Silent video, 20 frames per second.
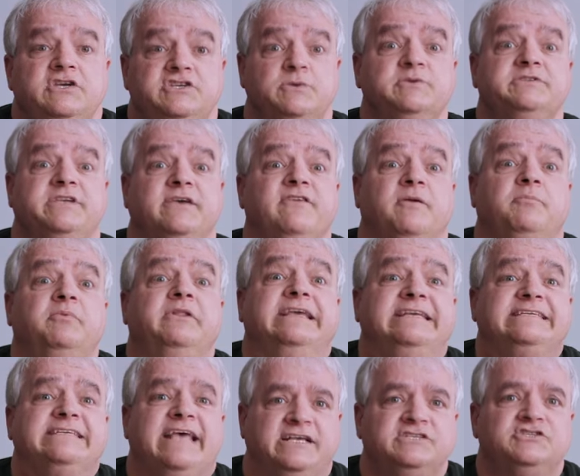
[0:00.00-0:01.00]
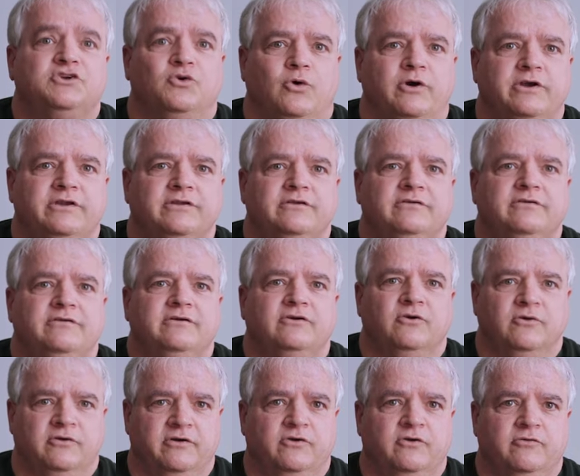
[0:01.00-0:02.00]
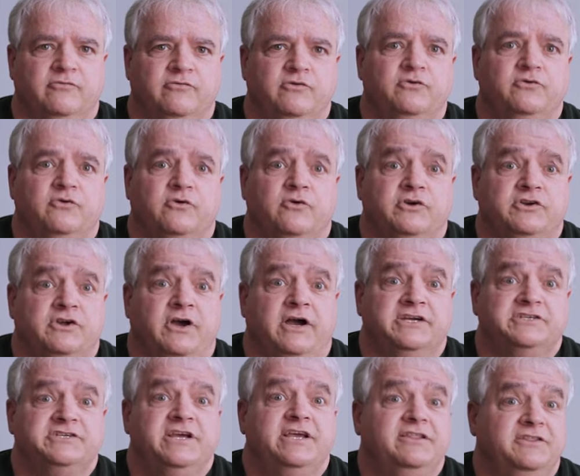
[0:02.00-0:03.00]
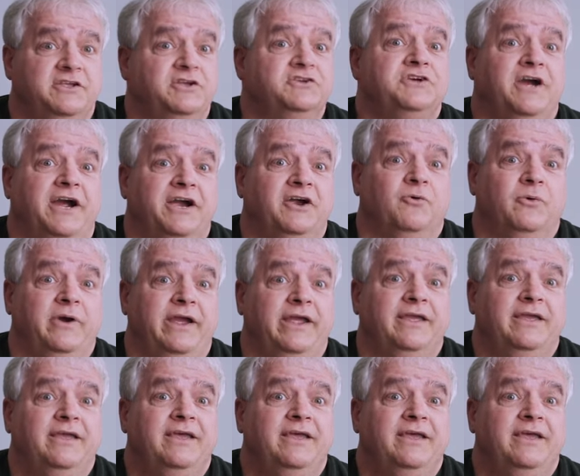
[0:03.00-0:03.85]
She was given a police escort, her funeral cortege, the entire way,